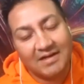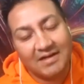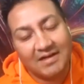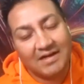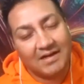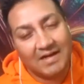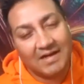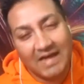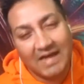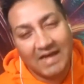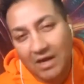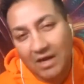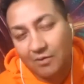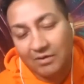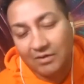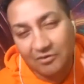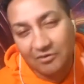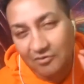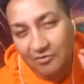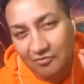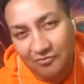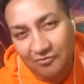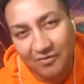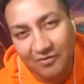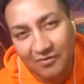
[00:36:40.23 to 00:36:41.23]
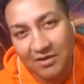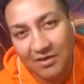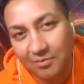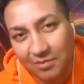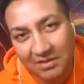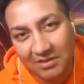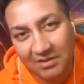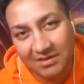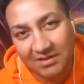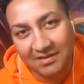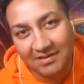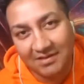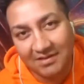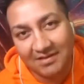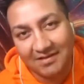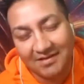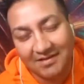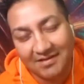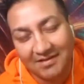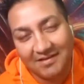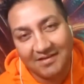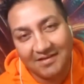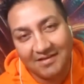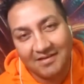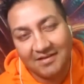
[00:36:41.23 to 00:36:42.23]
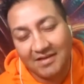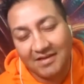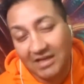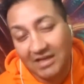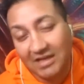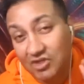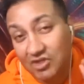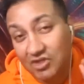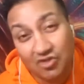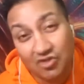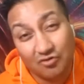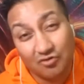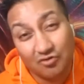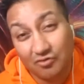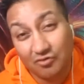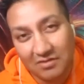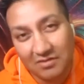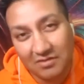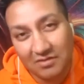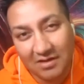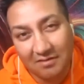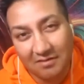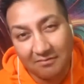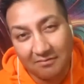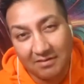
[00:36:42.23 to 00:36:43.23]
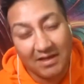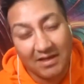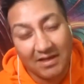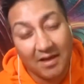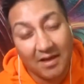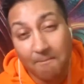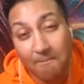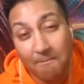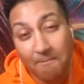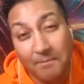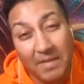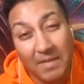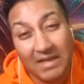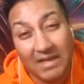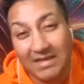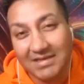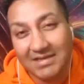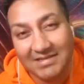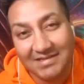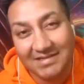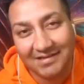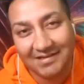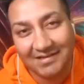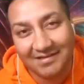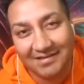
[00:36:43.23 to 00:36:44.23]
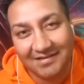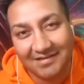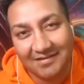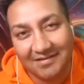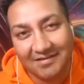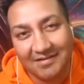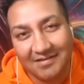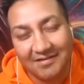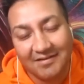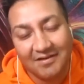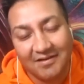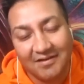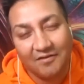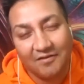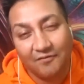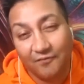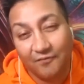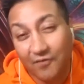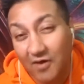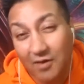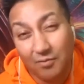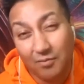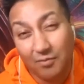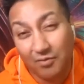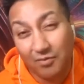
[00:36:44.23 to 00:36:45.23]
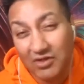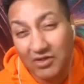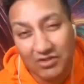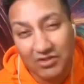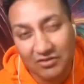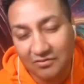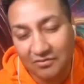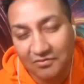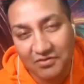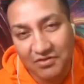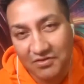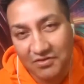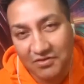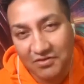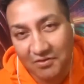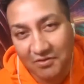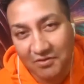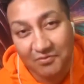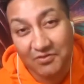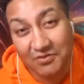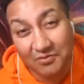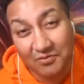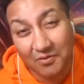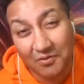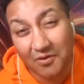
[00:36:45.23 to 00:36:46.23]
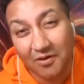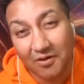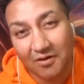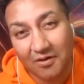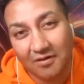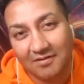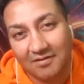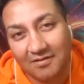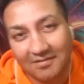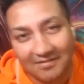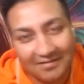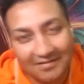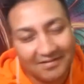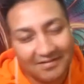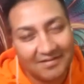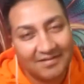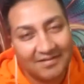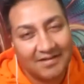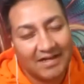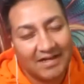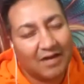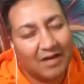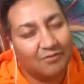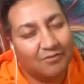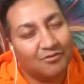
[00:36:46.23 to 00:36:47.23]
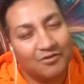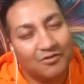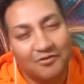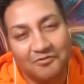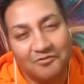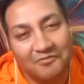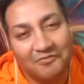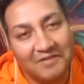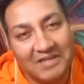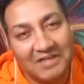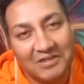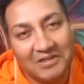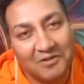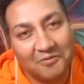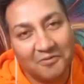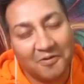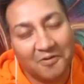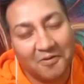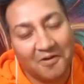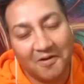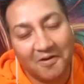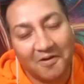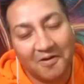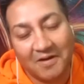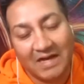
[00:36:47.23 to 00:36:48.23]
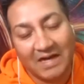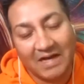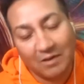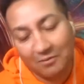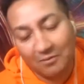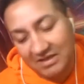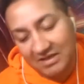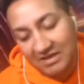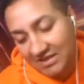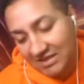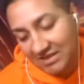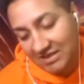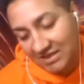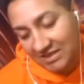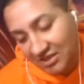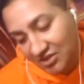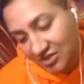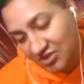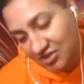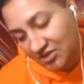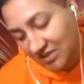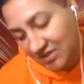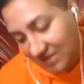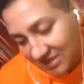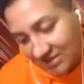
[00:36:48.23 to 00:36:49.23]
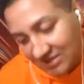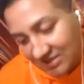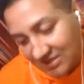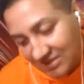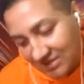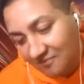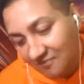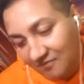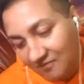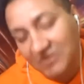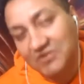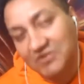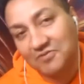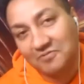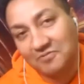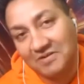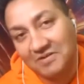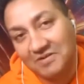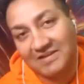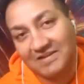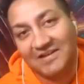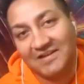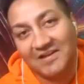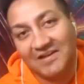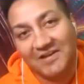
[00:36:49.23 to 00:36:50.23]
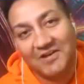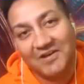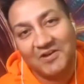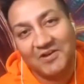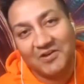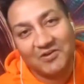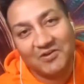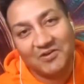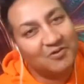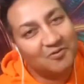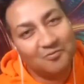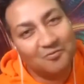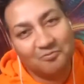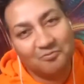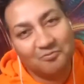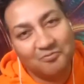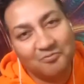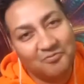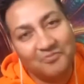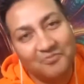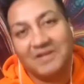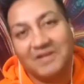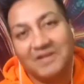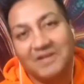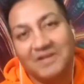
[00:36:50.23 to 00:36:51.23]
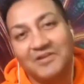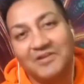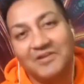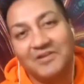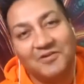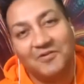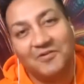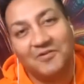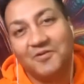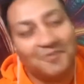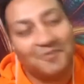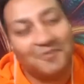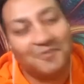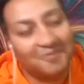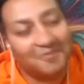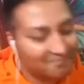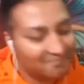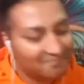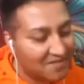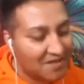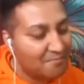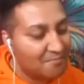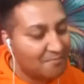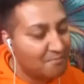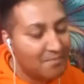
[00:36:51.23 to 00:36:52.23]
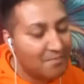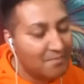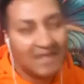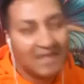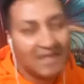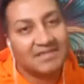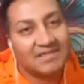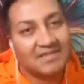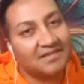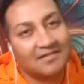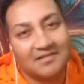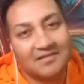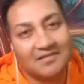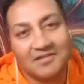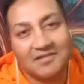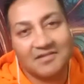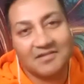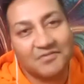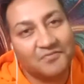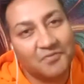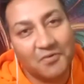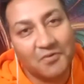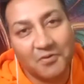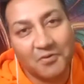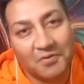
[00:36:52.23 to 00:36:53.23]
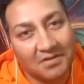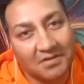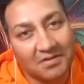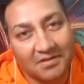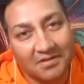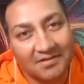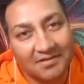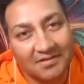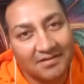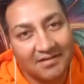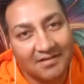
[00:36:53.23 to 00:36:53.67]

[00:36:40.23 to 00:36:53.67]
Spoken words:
how incredibly extraordinary, amazing, vibrational souls you are, how unique you are, how each individually you bring your amazingness forward.